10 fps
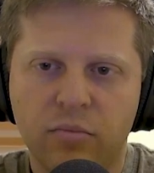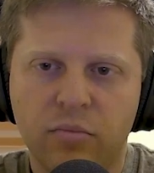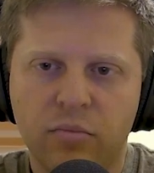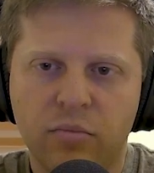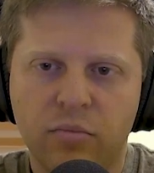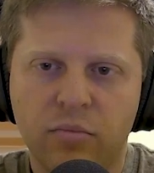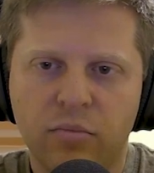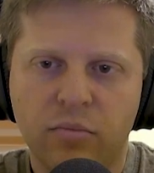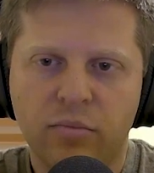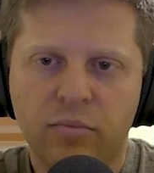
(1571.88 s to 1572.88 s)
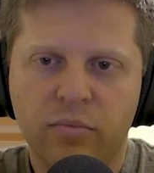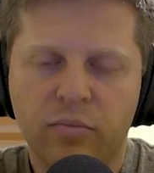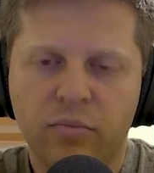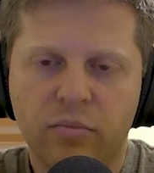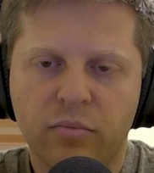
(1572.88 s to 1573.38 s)

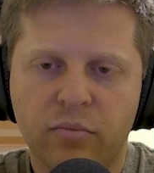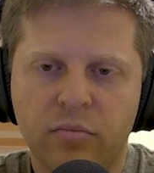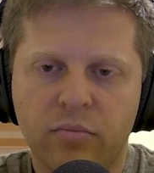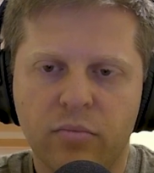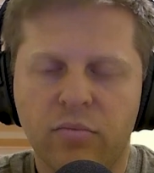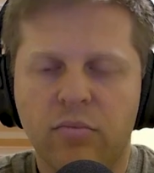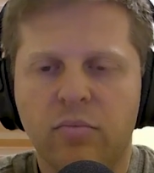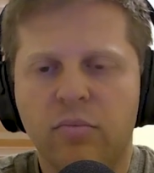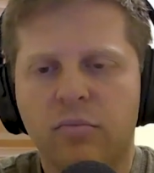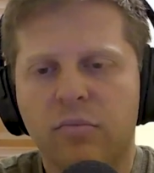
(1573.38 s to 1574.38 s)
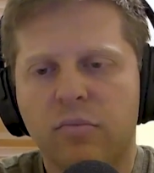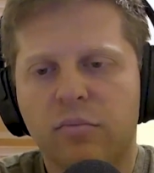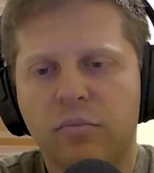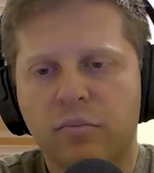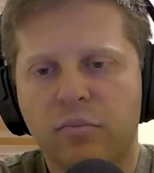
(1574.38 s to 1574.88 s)

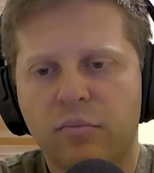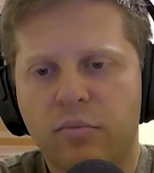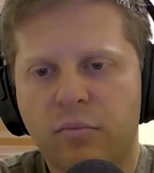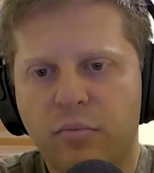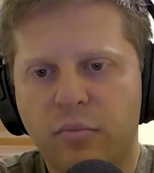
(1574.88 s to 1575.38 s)
No words are spoken by the person on screen.